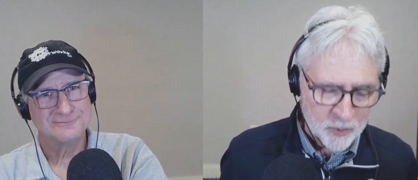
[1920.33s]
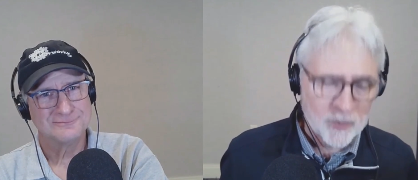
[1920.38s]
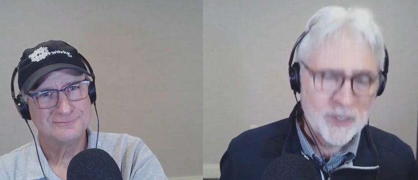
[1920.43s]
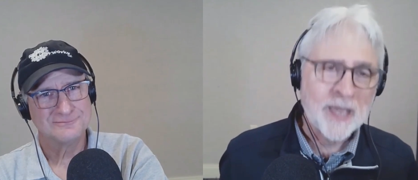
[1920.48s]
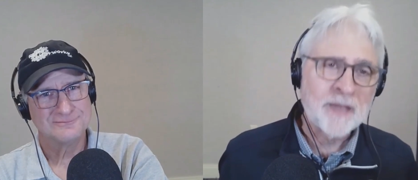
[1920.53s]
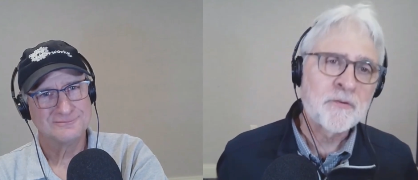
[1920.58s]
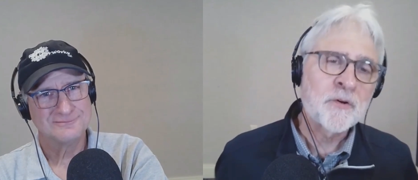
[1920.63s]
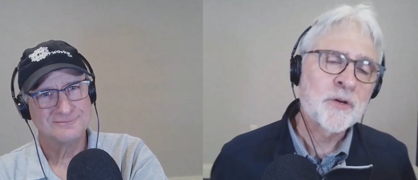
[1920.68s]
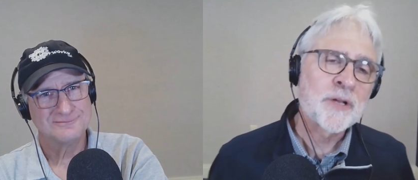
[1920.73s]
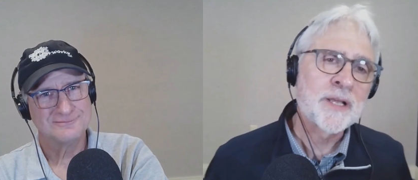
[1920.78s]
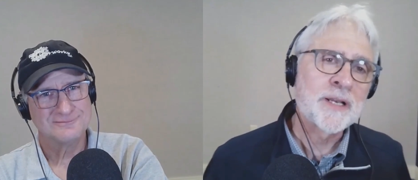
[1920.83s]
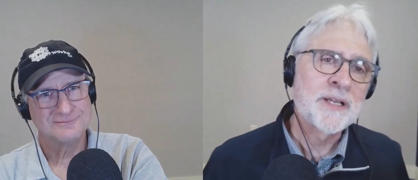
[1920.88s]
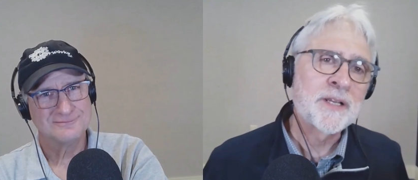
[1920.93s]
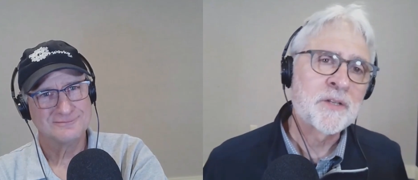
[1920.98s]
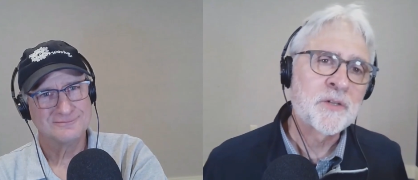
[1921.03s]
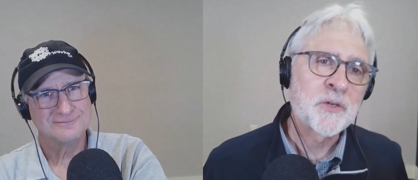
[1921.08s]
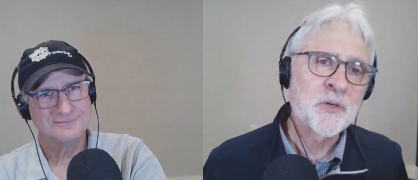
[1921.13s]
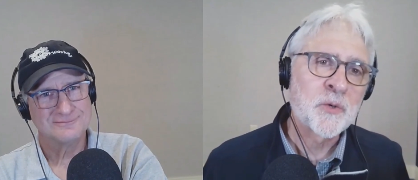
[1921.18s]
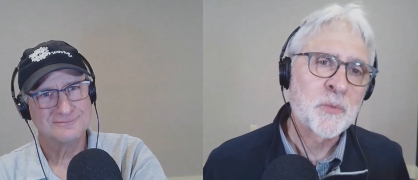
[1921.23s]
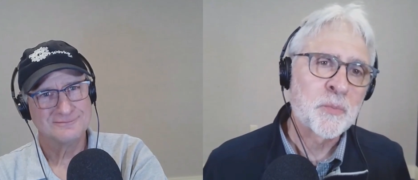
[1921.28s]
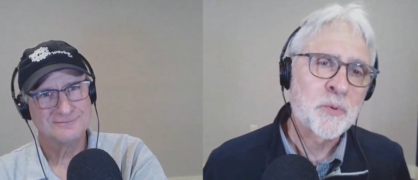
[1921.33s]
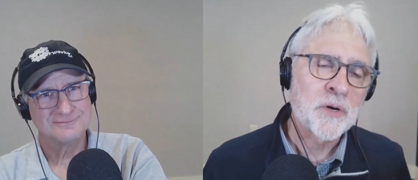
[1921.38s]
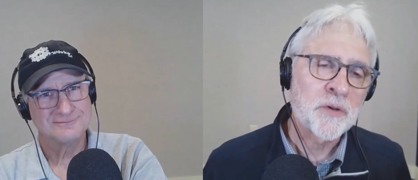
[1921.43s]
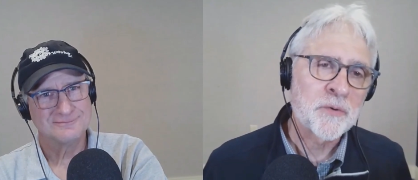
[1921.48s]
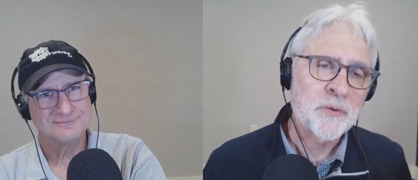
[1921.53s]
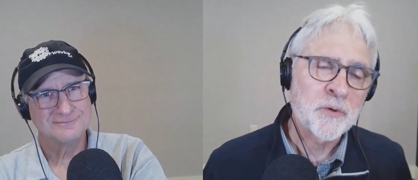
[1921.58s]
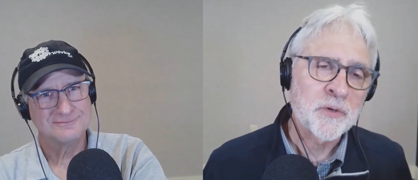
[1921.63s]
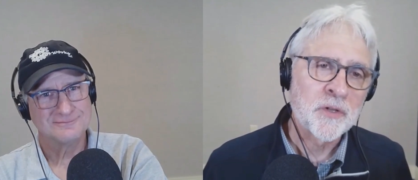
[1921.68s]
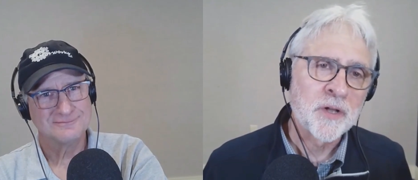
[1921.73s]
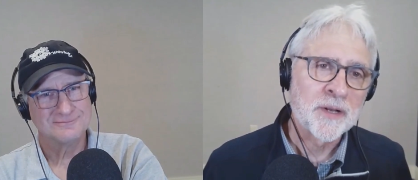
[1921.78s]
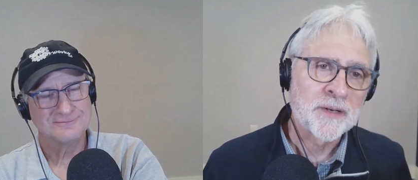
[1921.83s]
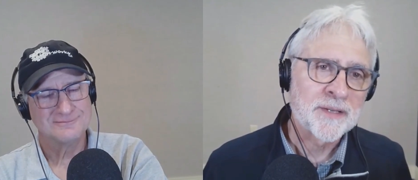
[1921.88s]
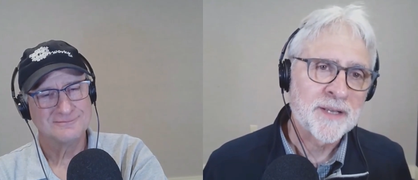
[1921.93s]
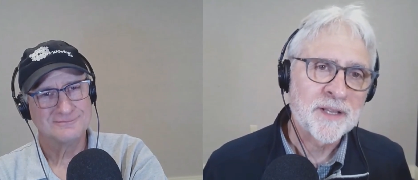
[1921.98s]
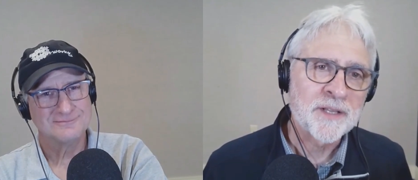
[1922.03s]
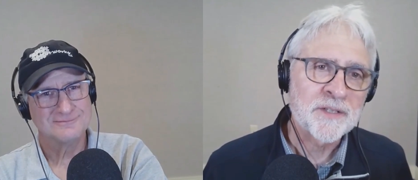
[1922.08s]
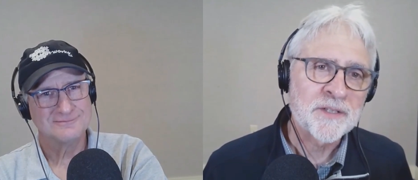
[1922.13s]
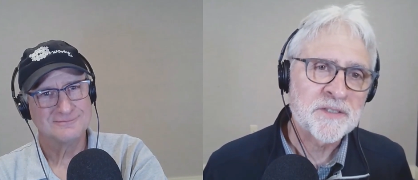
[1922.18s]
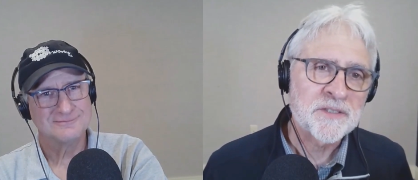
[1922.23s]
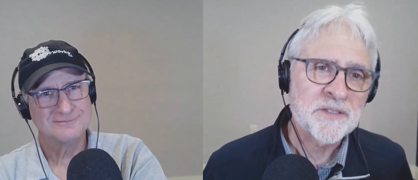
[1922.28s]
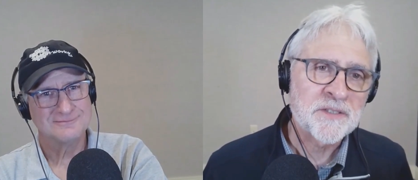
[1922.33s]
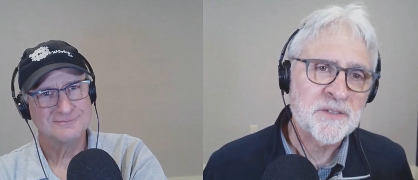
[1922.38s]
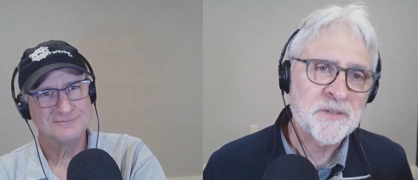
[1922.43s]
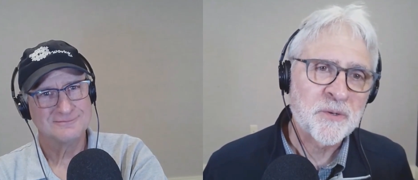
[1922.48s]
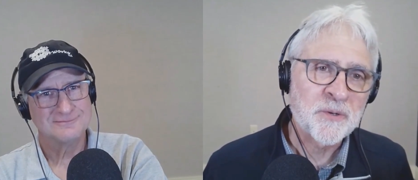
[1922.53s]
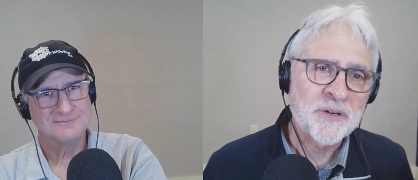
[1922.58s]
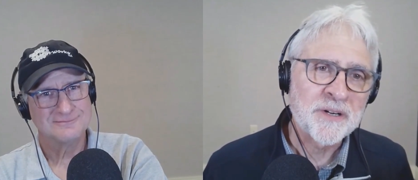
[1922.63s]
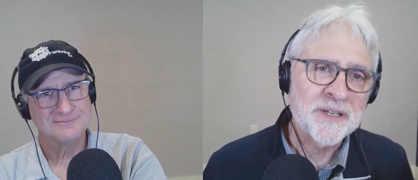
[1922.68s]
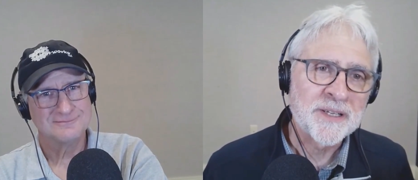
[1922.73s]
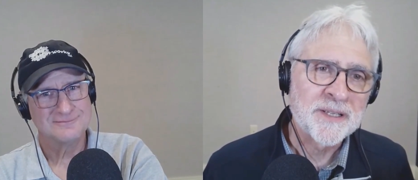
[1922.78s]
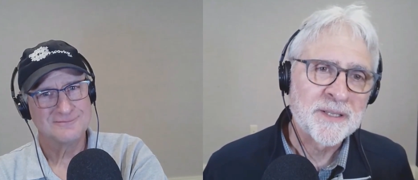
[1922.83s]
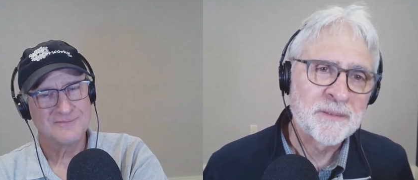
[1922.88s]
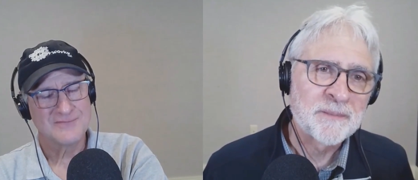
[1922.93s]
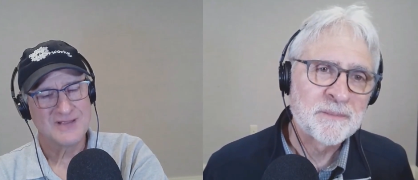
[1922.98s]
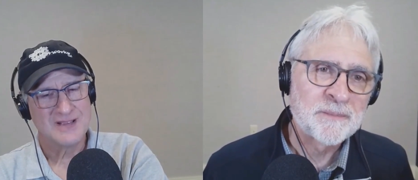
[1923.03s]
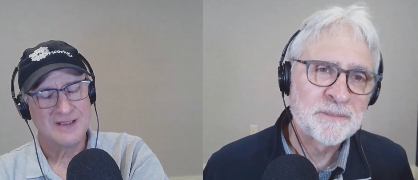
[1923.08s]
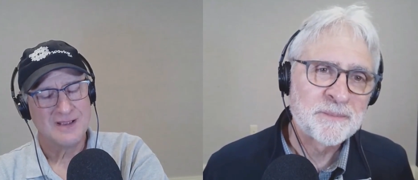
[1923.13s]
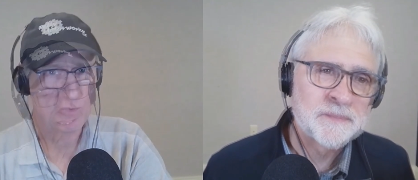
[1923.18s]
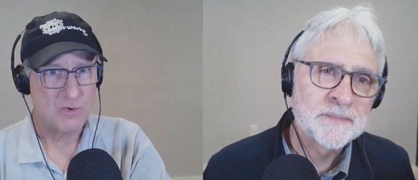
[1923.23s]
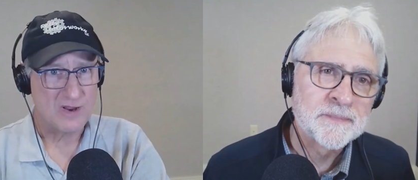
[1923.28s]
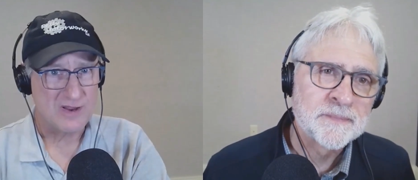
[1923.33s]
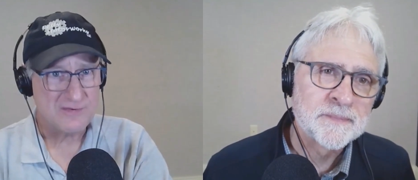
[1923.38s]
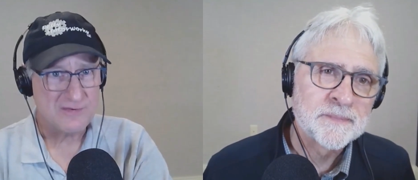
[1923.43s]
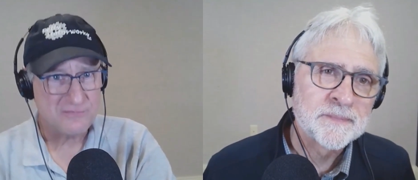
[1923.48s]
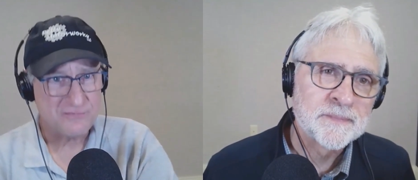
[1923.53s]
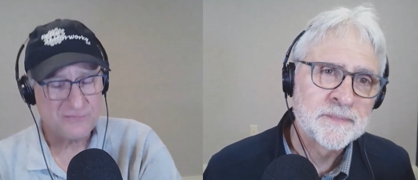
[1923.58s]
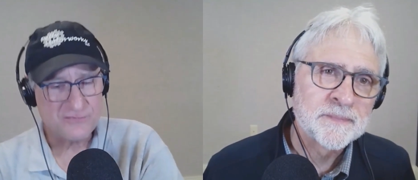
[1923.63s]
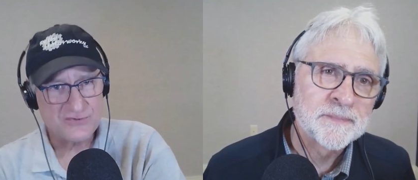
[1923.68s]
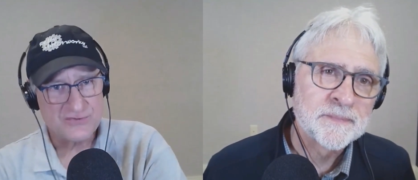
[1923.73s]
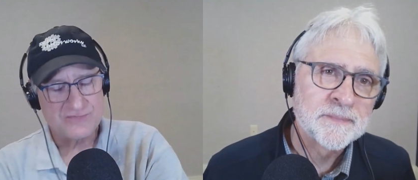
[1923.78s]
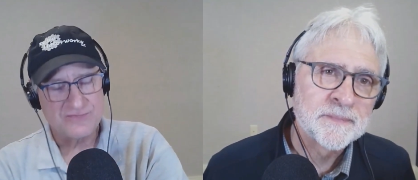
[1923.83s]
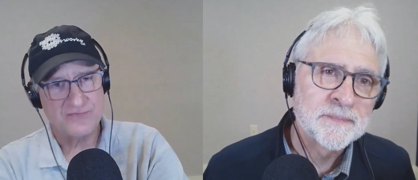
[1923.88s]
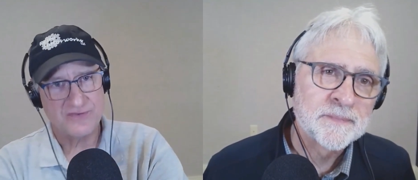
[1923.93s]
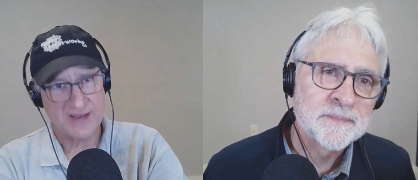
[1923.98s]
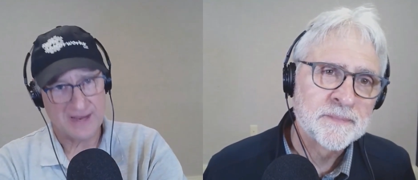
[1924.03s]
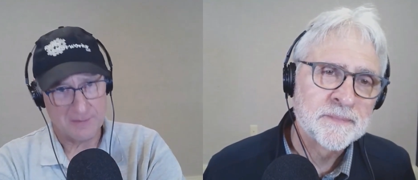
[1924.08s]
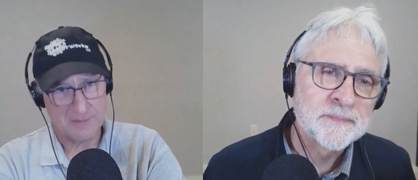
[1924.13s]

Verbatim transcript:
Speaker 1: You gave your kidney to your brother-in-law. Tell us the story.
Speaker 2: My wife's